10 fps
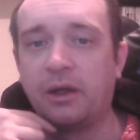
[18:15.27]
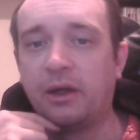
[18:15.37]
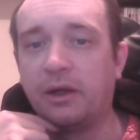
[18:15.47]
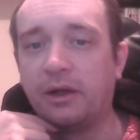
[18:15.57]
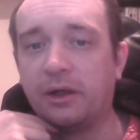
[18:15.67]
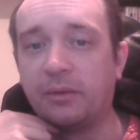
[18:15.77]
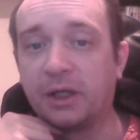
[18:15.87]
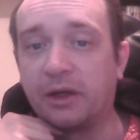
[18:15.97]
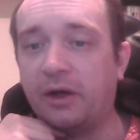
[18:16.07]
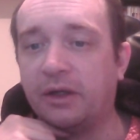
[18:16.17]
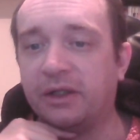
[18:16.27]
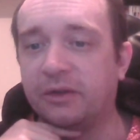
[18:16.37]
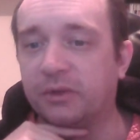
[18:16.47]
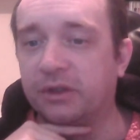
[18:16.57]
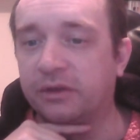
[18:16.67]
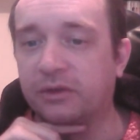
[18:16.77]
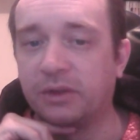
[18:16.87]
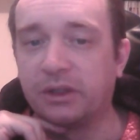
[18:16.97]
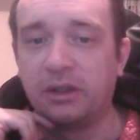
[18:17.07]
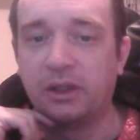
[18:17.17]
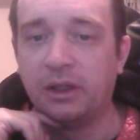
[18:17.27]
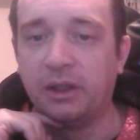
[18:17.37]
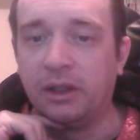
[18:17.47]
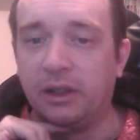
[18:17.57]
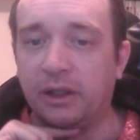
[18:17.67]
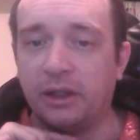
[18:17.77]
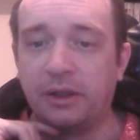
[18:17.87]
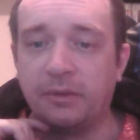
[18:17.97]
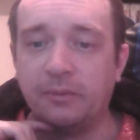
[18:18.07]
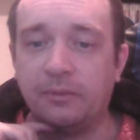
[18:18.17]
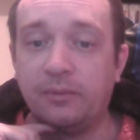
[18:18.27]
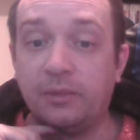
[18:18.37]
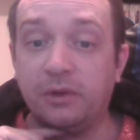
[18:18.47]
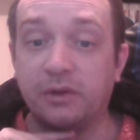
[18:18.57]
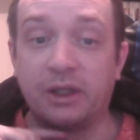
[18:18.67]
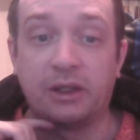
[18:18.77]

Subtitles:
my car needs work to it. But yeah,